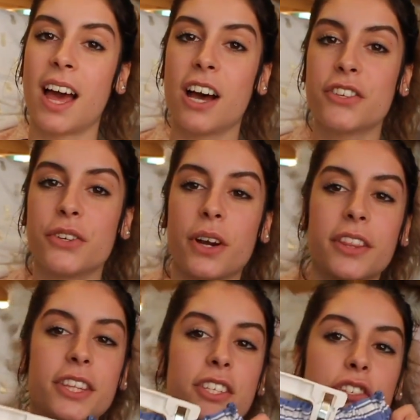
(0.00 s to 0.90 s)
I also
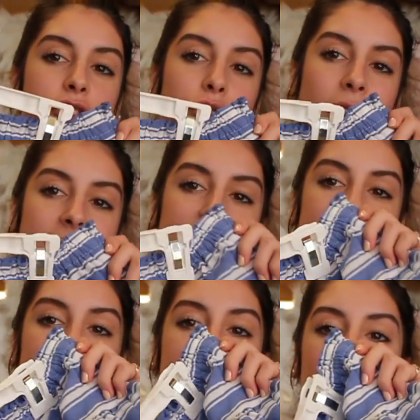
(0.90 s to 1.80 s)
got this
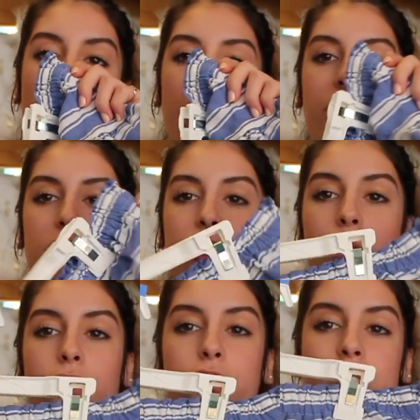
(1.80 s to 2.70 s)
dress. It's an
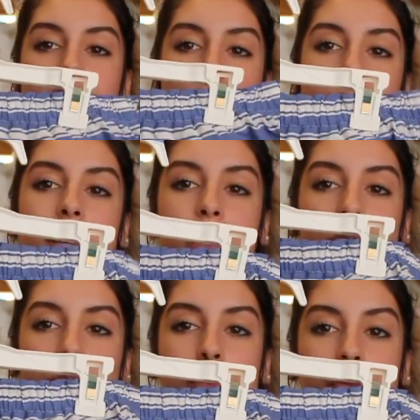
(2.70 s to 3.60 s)
off-the-shoulder dress with a little